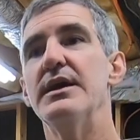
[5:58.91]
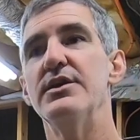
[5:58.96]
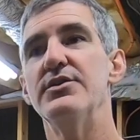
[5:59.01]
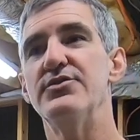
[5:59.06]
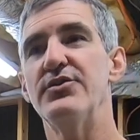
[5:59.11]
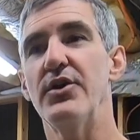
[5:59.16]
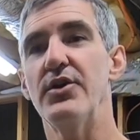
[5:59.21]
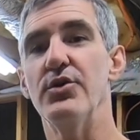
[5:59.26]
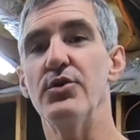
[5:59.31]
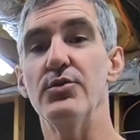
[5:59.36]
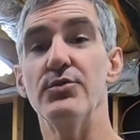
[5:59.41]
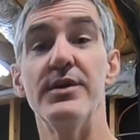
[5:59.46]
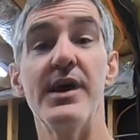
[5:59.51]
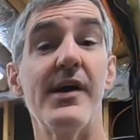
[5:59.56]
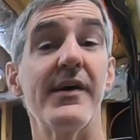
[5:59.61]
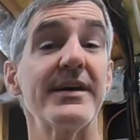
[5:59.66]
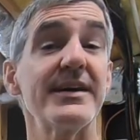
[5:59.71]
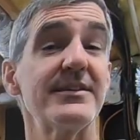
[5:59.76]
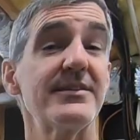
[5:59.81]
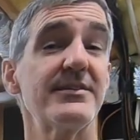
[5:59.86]
So
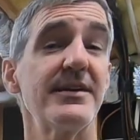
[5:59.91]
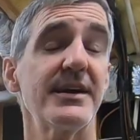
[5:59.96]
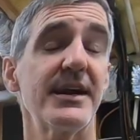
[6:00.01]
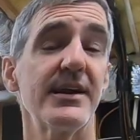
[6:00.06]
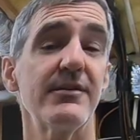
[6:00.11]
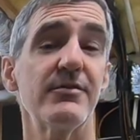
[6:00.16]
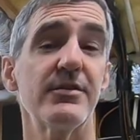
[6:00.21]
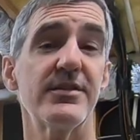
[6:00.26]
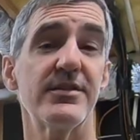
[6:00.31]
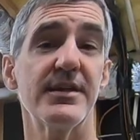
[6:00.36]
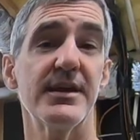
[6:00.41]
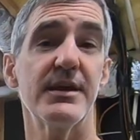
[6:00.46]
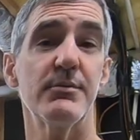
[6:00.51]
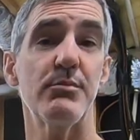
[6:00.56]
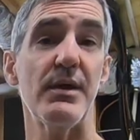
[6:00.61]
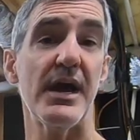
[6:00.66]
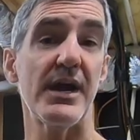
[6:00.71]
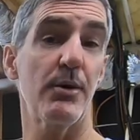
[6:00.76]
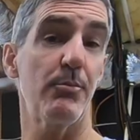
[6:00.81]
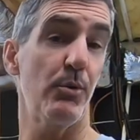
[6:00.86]
now I get to take everything
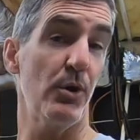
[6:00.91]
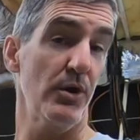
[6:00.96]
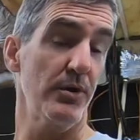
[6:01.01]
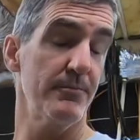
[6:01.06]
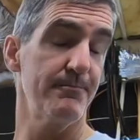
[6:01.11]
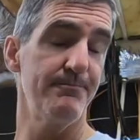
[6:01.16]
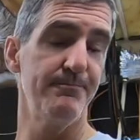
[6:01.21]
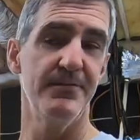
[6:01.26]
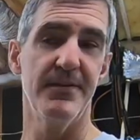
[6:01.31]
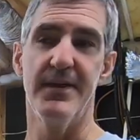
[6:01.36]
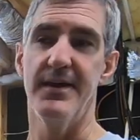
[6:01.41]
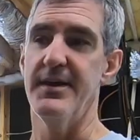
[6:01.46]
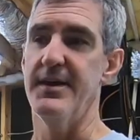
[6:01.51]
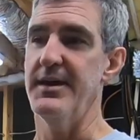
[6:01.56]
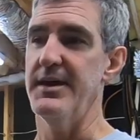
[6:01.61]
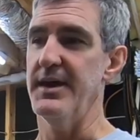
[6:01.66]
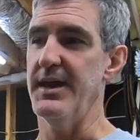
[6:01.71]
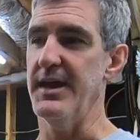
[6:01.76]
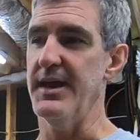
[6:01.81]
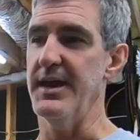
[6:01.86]
back apart.
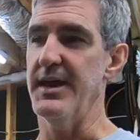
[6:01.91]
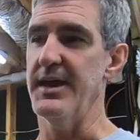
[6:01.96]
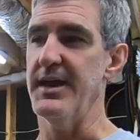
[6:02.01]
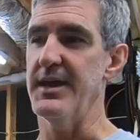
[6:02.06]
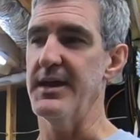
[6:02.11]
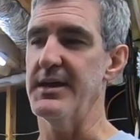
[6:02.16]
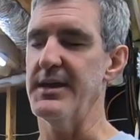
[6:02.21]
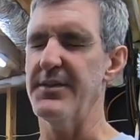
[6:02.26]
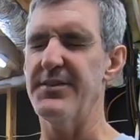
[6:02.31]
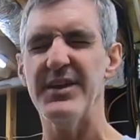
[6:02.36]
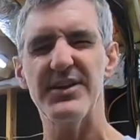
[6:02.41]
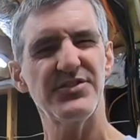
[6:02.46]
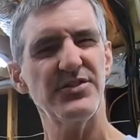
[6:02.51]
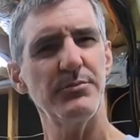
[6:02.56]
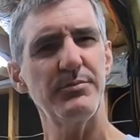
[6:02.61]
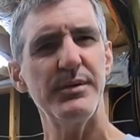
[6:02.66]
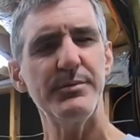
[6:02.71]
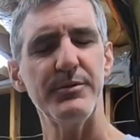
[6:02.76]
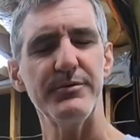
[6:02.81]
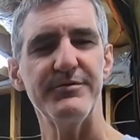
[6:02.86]
And I think
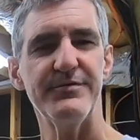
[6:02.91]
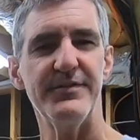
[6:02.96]
some people